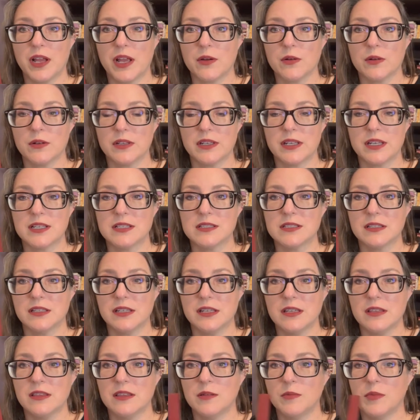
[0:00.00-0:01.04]
really
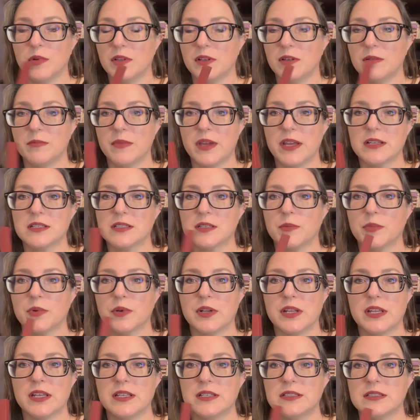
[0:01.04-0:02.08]
easily. The bullet makes it
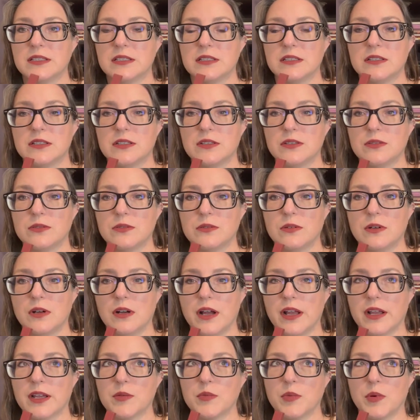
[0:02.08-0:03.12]
pretty easy to do.
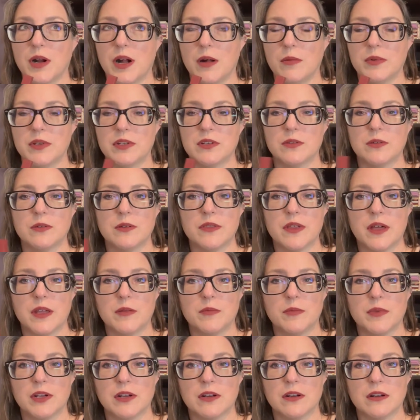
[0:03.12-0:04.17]
I could probably do it without a
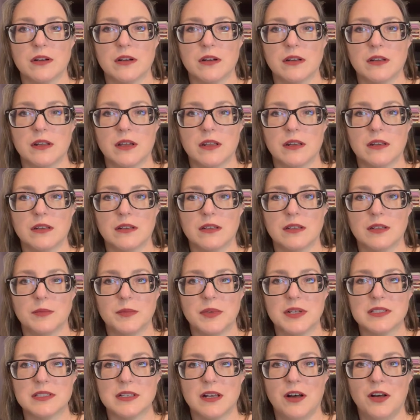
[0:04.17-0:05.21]
mirror and not kill
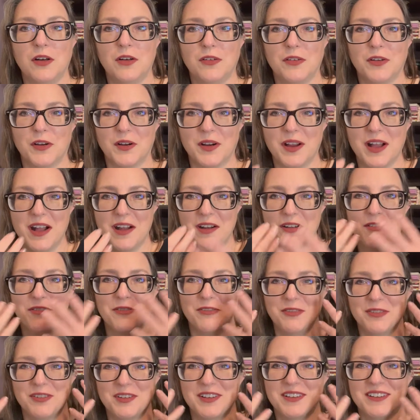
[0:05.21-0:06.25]
myself or have
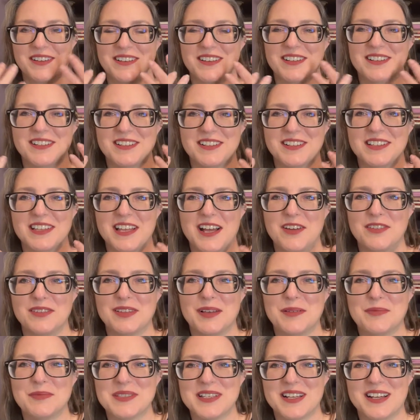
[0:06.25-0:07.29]
clown
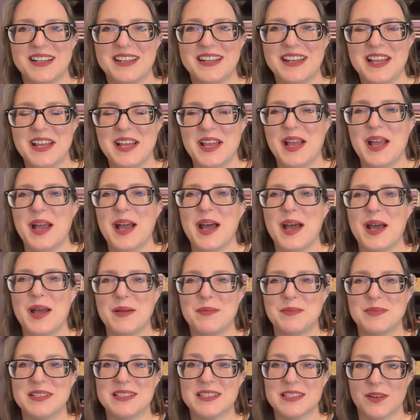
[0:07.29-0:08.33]
lips on.
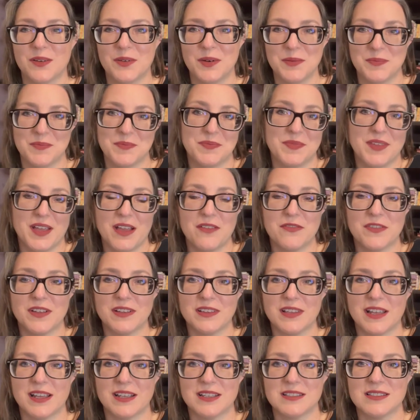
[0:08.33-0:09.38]
So I feel
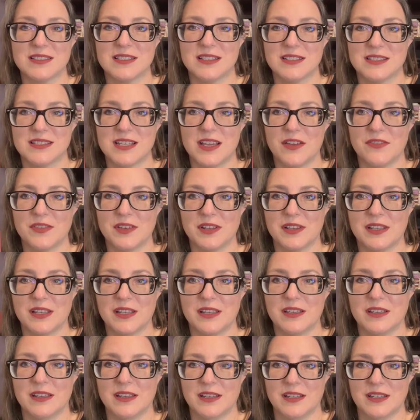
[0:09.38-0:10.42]
like it's
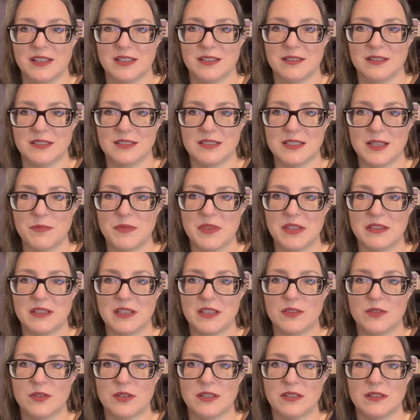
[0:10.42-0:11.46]
definitely something that
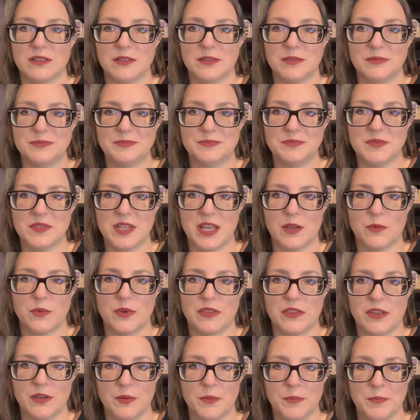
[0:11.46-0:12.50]
you could take
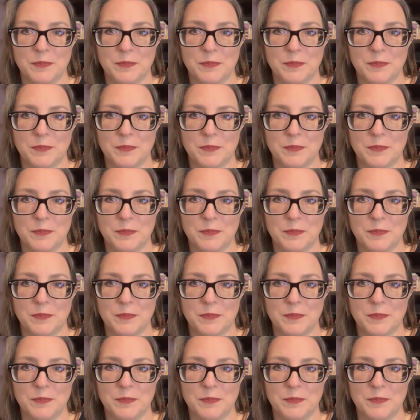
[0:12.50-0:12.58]
with you